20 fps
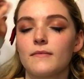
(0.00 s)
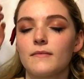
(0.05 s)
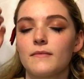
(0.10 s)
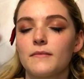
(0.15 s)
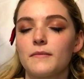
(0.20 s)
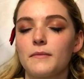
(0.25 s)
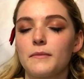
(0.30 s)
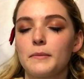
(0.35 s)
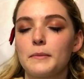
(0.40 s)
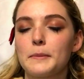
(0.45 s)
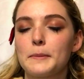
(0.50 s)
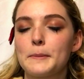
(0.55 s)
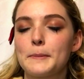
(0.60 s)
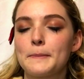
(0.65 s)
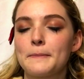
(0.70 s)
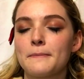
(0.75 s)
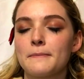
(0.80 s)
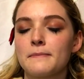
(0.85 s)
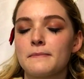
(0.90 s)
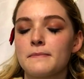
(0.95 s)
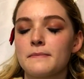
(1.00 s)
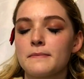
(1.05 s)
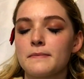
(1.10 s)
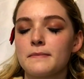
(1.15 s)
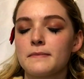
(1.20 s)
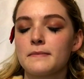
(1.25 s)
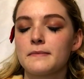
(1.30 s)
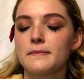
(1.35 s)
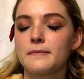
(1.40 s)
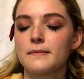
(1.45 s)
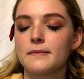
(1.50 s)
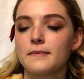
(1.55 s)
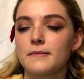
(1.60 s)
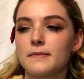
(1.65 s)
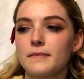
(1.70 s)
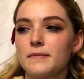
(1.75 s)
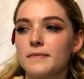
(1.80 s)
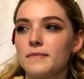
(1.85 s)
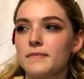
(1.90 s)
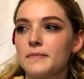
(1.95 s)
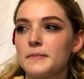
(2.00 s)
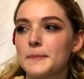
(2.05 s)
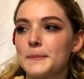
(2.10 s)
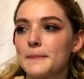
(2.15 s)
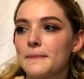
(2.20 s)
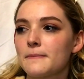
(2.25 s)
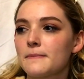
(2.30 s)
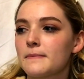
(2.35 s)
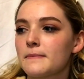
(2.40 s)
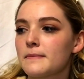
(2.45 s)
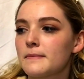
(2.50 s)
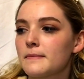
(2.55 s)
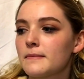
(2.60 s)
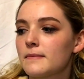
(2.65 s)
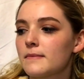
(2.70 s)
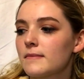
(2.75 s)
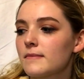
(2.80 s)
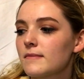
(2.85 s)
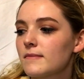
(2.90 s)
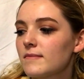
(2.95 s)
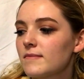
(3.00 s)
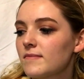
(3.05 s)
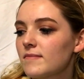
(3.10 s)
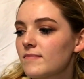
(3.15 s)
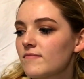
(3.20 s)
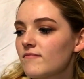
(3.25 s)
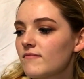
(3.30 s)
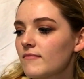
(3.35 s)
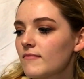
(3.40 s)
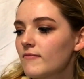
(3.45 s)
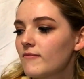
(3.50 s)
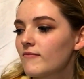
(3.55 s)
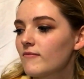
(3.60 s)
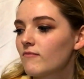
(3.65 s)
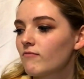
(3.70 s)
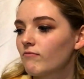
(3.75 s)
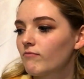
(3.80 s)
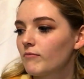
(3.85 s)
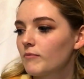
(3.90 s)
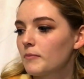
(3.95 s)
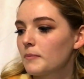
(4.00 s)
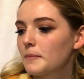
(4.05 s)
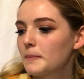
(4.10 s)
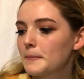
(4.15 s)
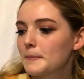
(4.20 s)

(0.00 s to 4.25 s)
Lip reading: I'm gonna actually take just a teeny bit of